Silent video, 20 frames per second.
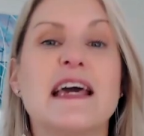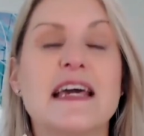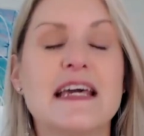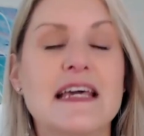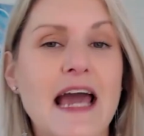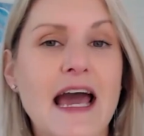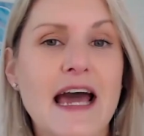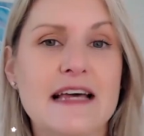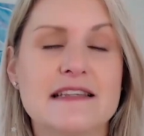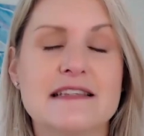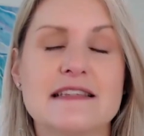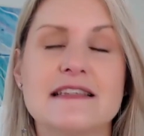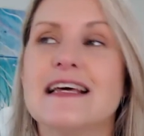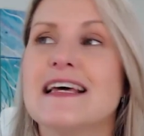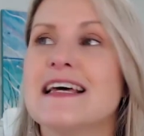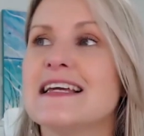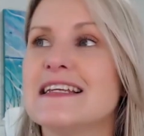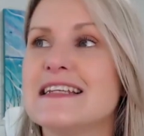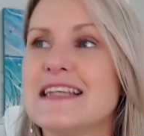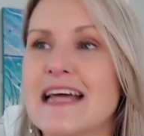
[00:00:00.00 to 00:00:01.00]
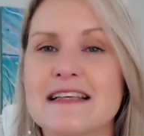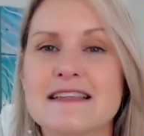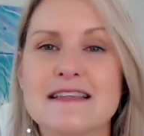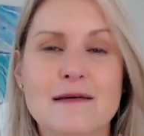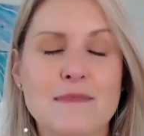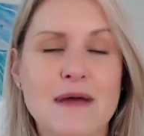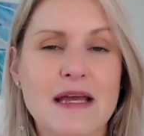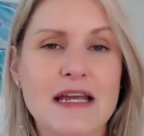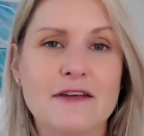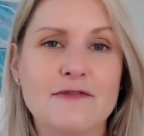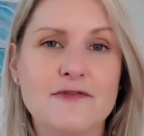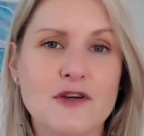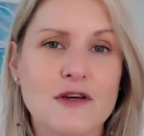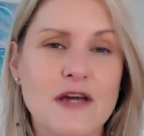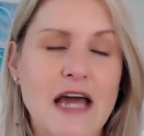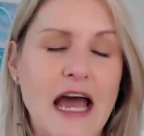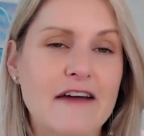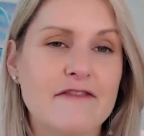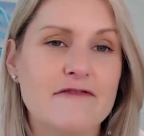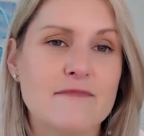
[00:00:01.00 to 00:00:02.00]
Yes. Does it mean if
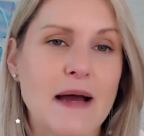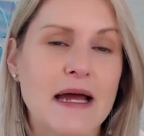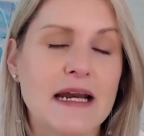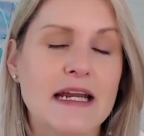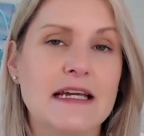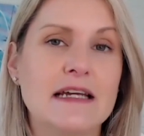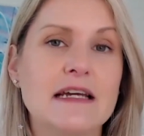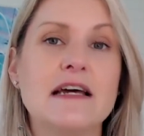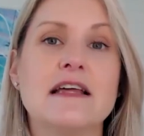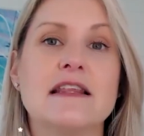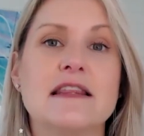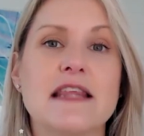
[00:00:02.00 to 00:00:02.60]
you have money